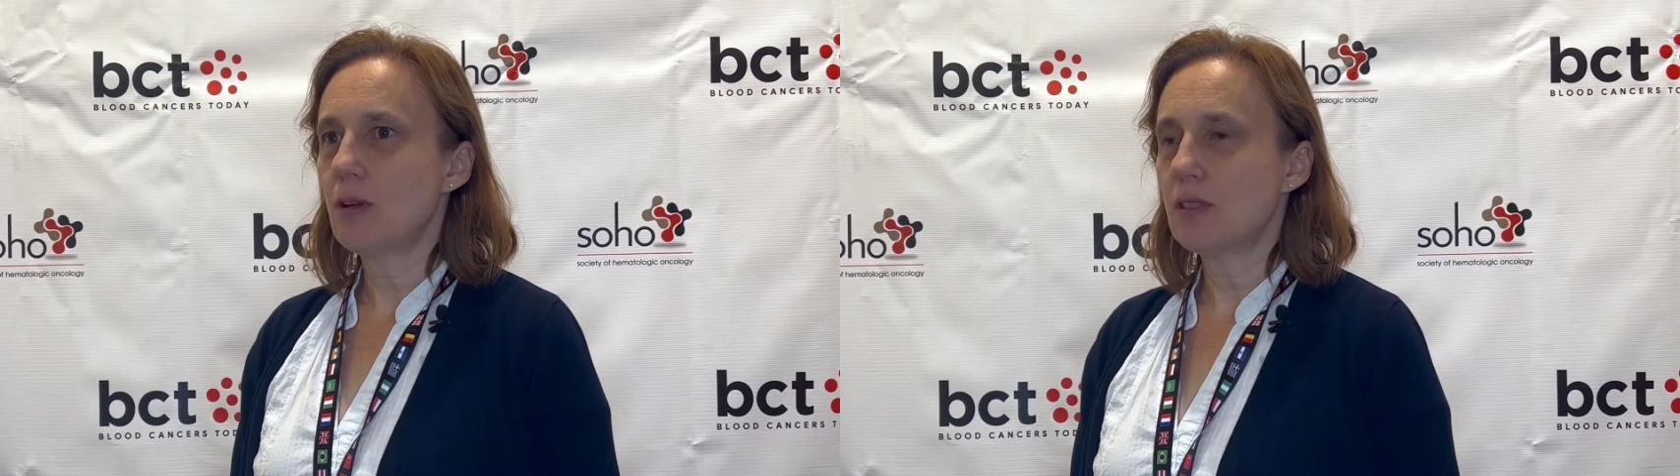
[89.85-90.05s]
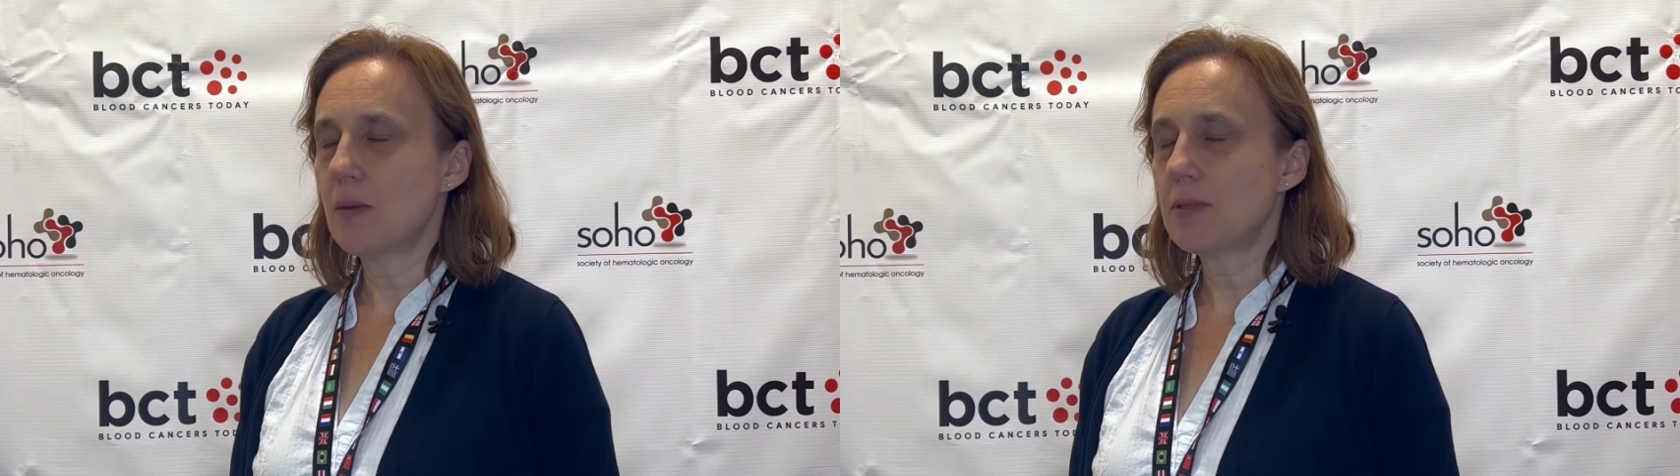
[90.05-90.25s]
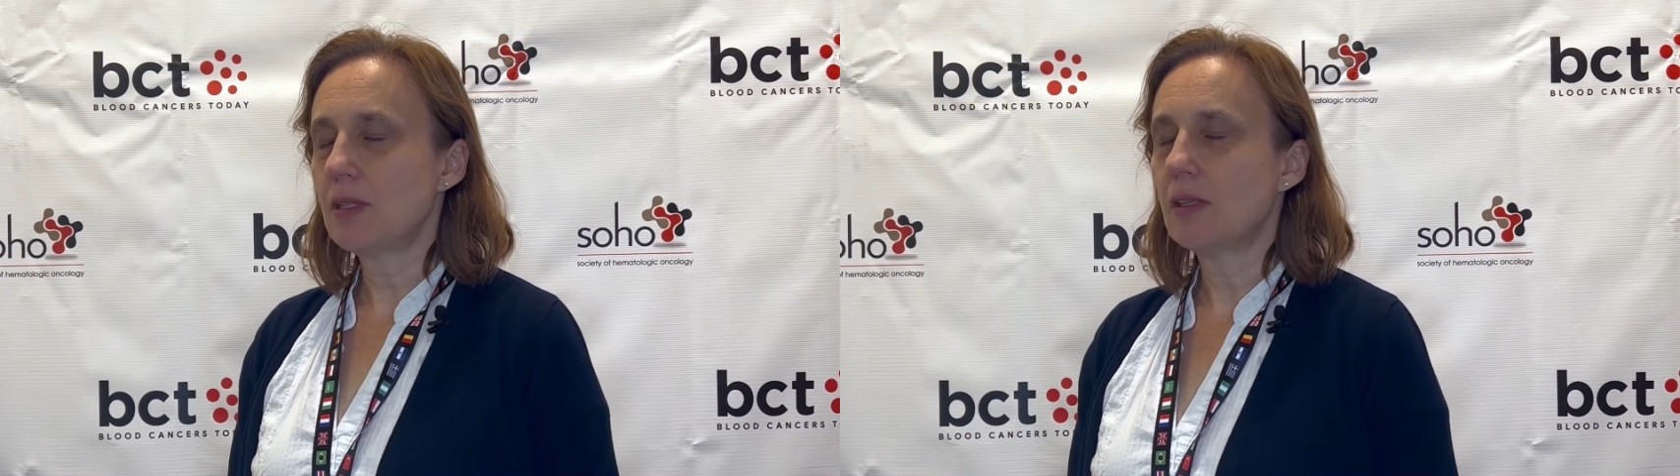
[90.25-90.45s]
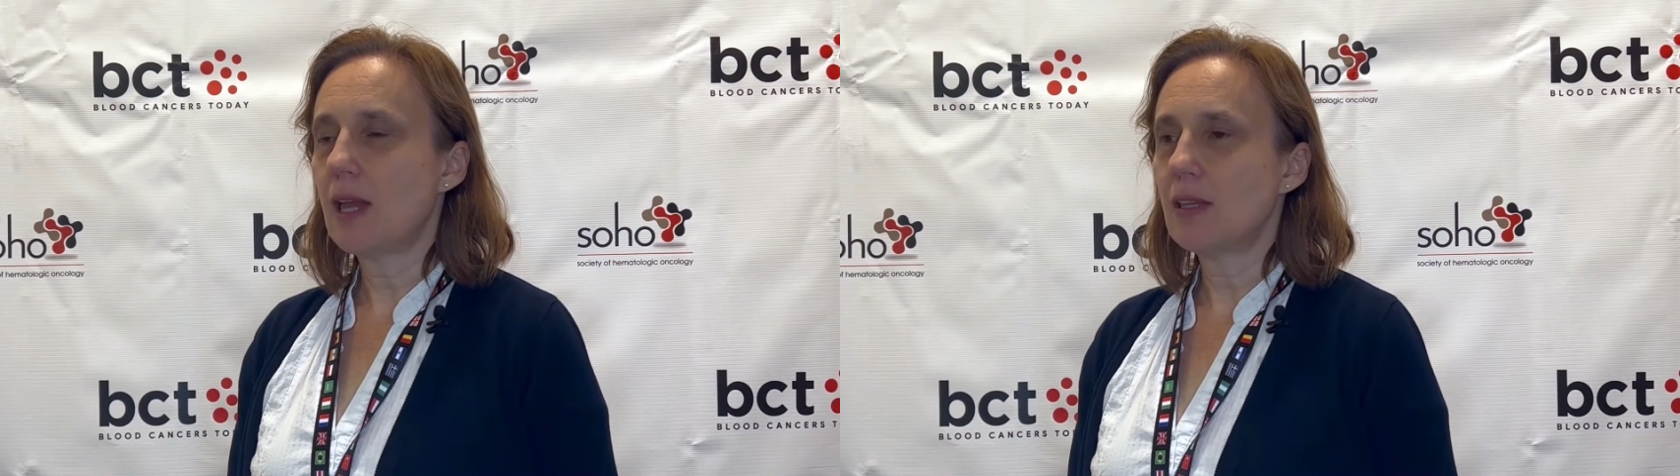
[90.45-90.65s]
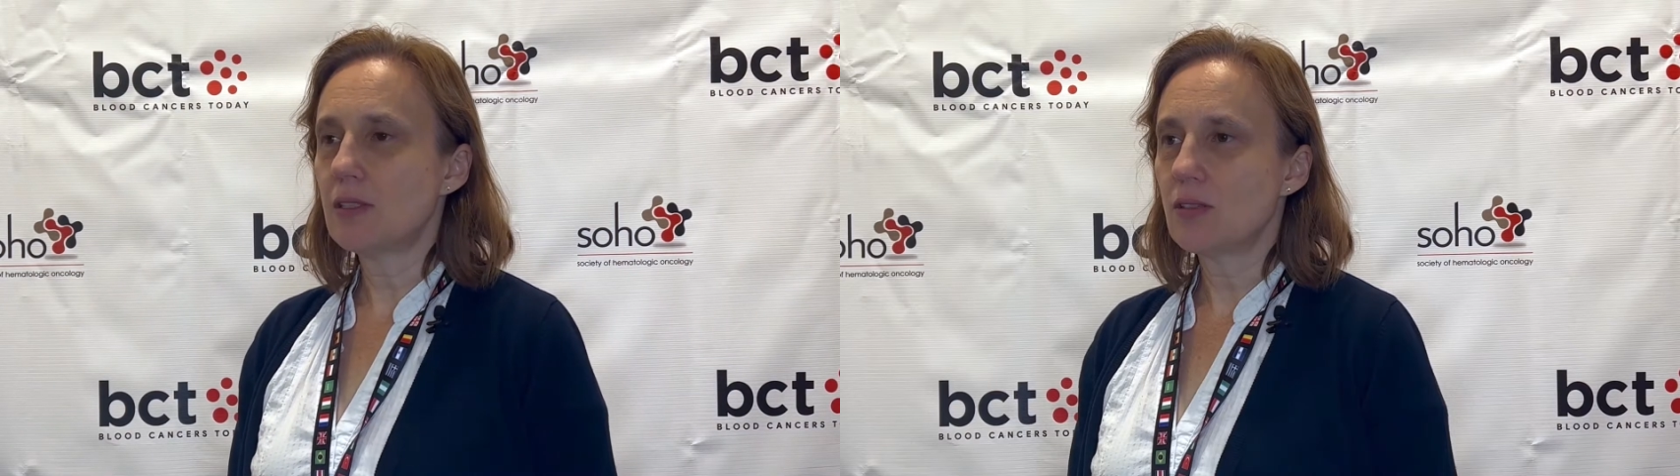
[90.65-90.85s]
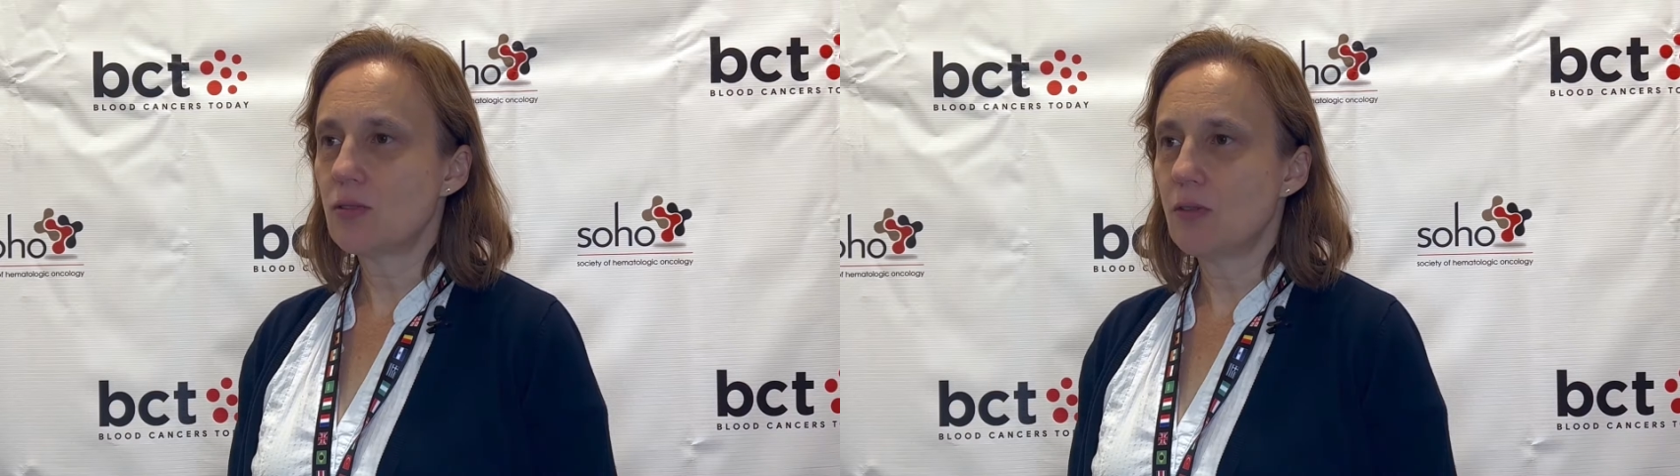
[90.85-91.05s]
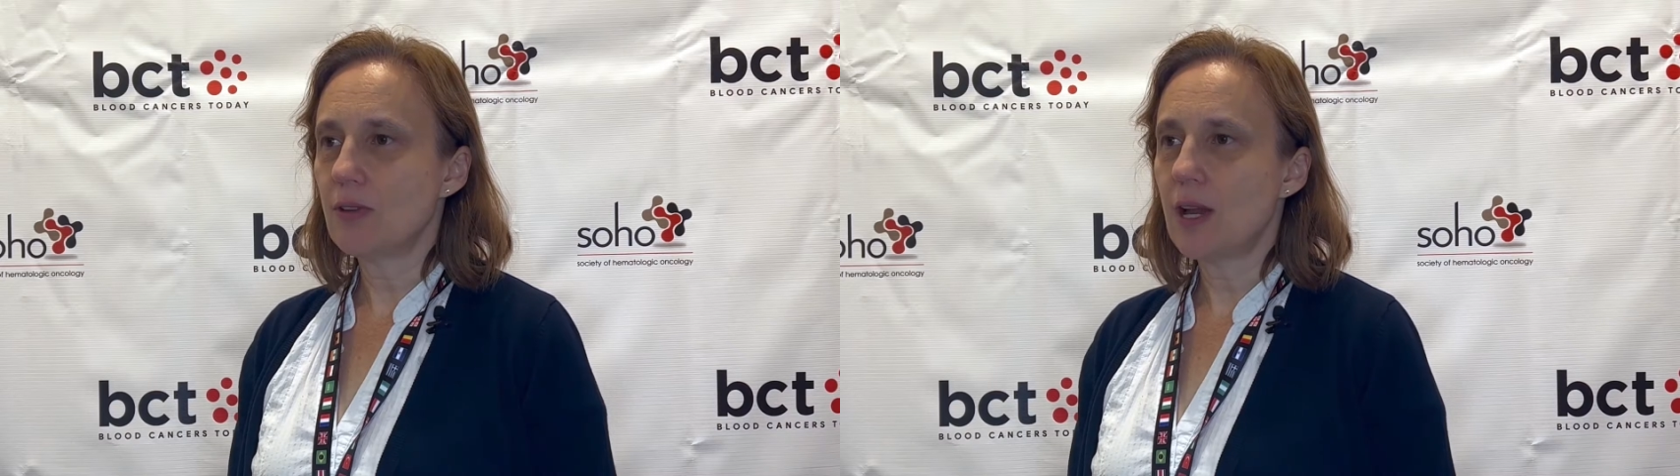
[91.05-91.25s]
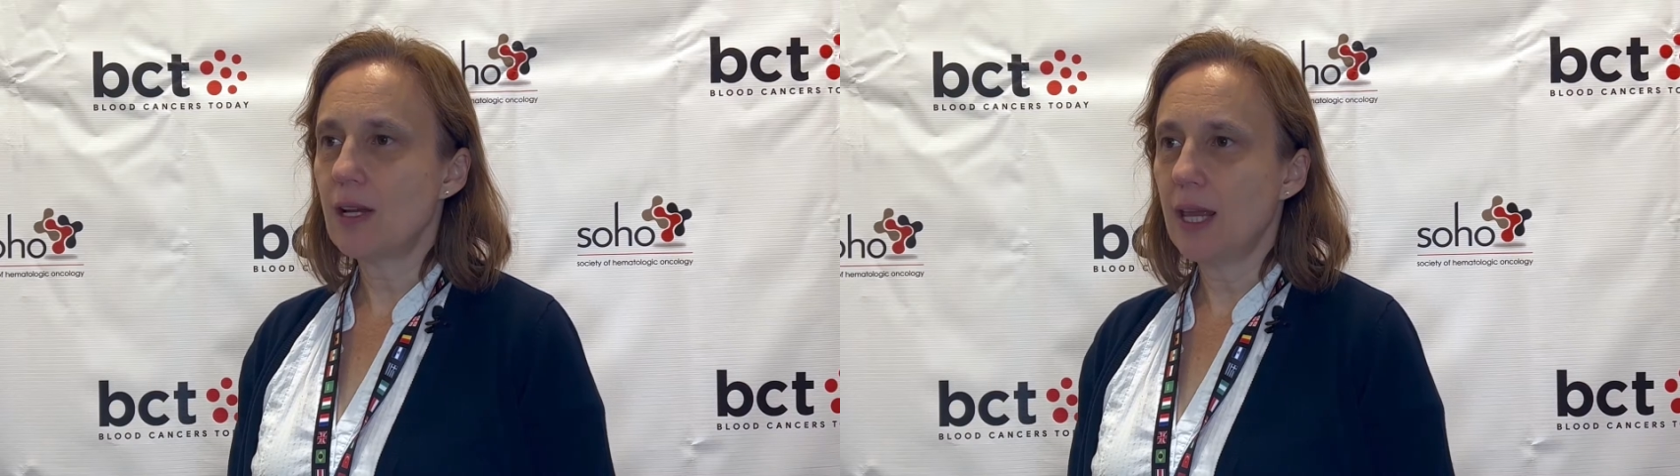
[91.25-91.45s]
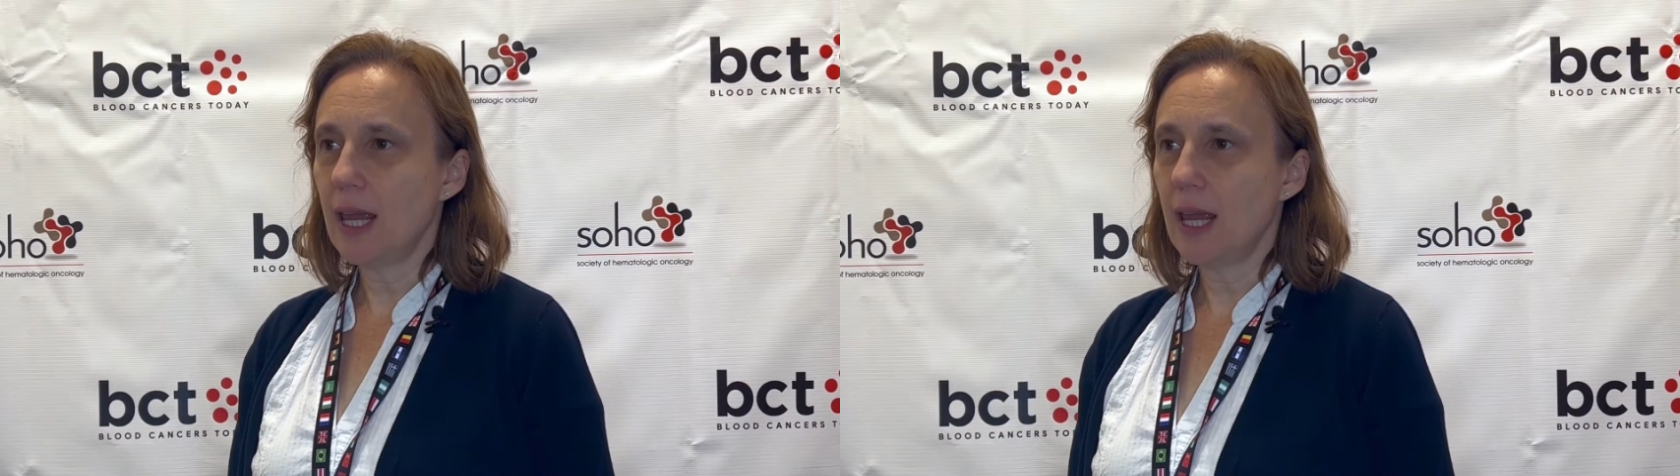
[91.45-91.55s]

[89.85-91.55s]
subset analysis from the early